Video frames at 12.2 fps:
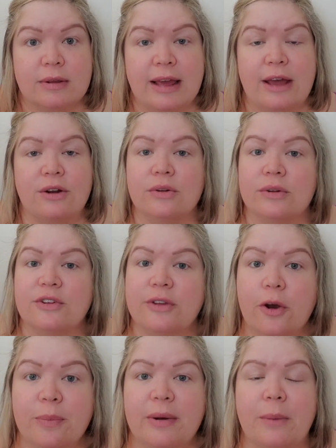Candle and
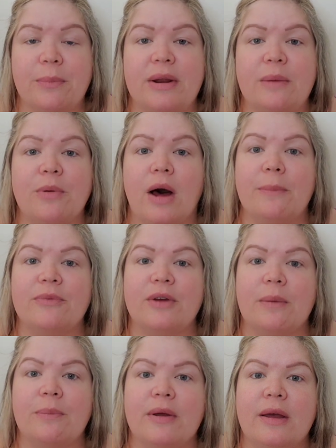Soap Company popped
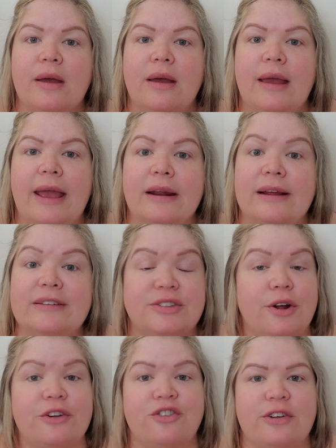up. And I
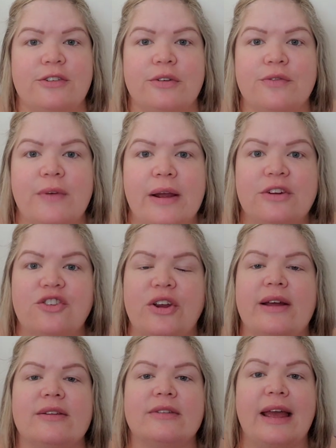saw she's from
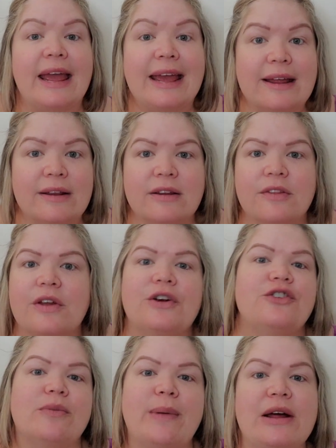Fairchance. And
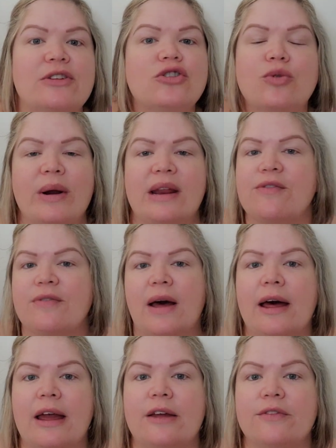there's about
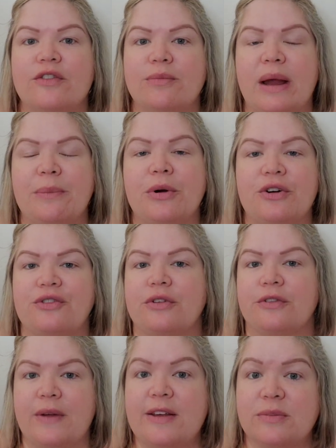25 of my
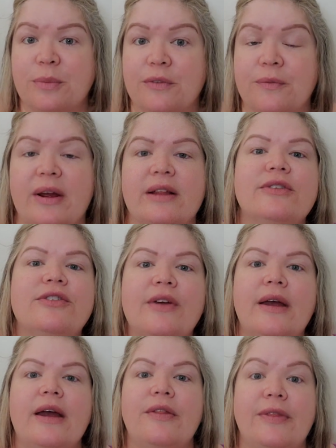personal Facebook friends
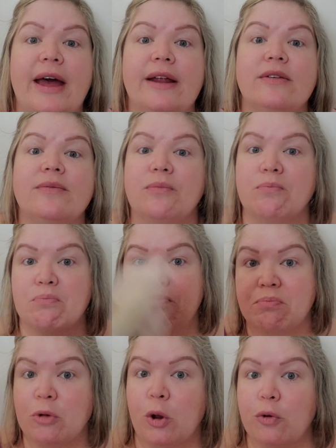that
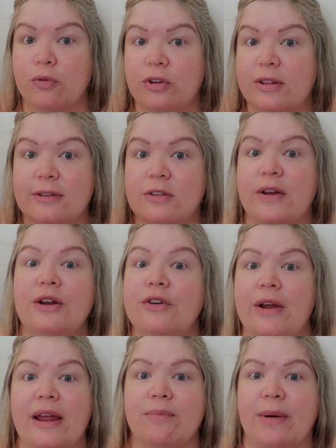go to this
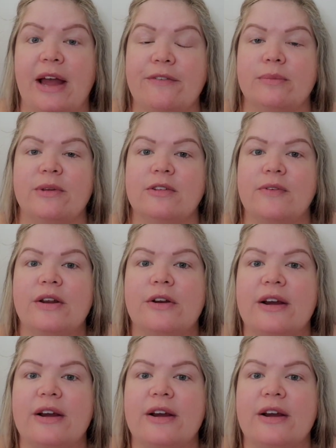vendor and buy from this vendor.